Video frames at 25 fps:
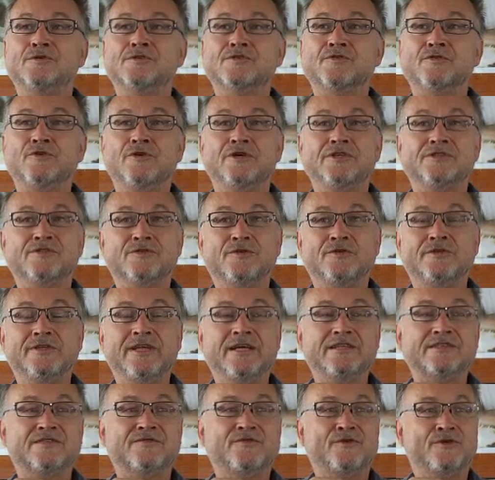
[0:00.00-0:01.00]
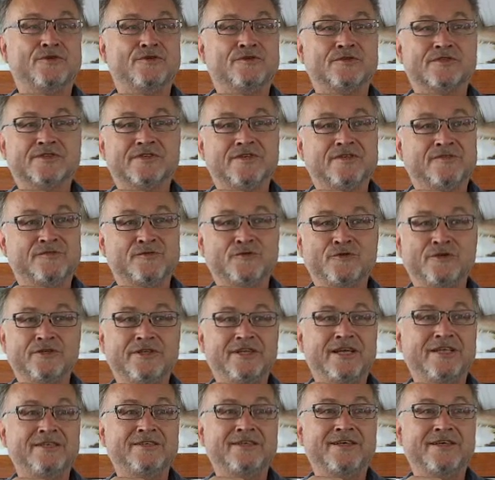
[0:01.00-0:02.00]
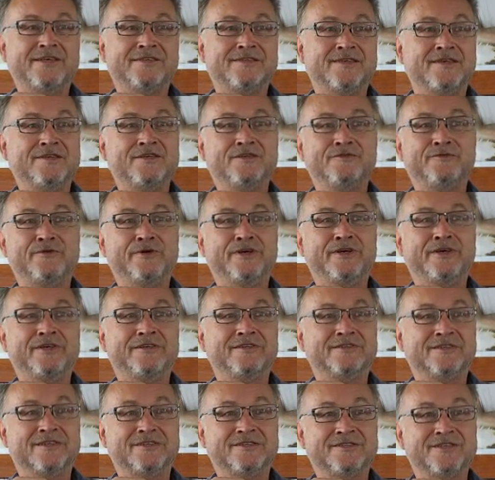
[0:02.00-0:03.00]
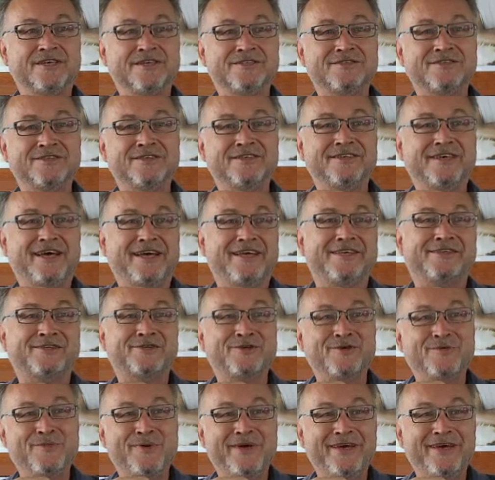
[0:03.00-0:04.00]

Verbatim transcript: you are so nuts for yourself, you're a nutcase anyway, and then just in case you win.